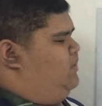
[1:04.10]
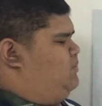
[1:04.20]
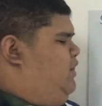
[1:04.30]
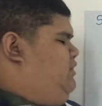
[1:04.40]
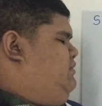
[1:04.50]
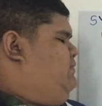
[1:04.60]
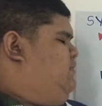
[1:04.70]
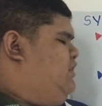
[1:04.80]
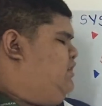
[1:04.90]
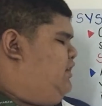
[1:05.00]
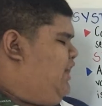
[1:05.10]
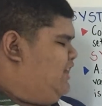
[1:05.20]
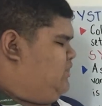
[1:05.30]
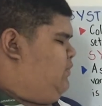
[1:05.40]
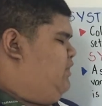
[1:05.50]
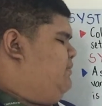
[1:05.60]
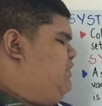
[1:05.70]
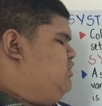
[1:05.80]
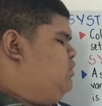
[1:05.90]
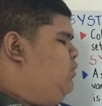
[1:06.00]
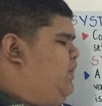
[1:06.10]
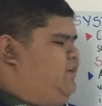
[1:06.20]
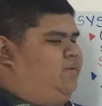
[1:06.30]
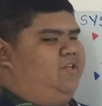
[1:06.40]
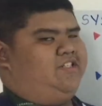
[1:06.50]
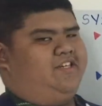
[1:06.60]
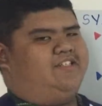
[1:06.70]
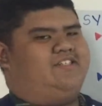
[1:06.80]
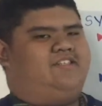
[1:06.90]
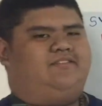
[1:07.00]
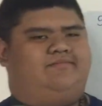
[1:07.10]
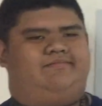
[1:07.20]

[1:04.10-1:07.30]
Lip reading: equals 1. X squared minus 2y equals 6.